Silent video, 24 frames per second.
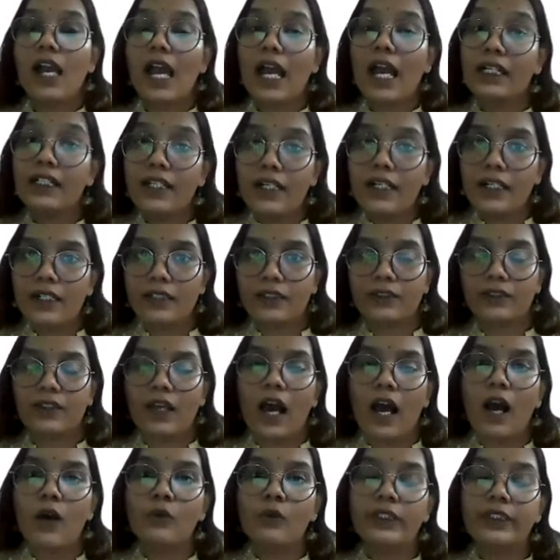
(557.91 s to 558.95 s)
addressed,
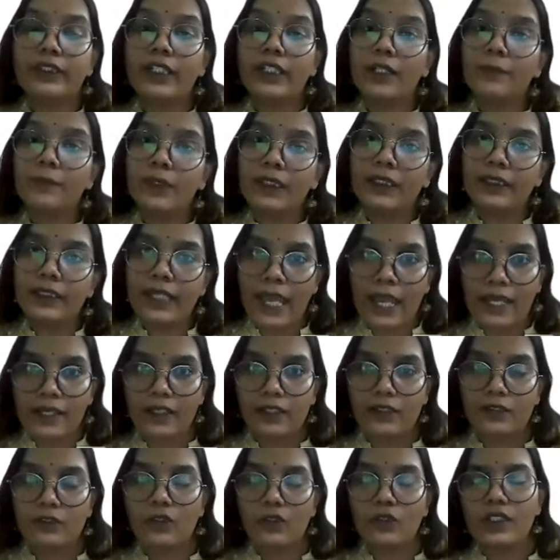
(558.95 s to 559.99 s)
how it can be tackled.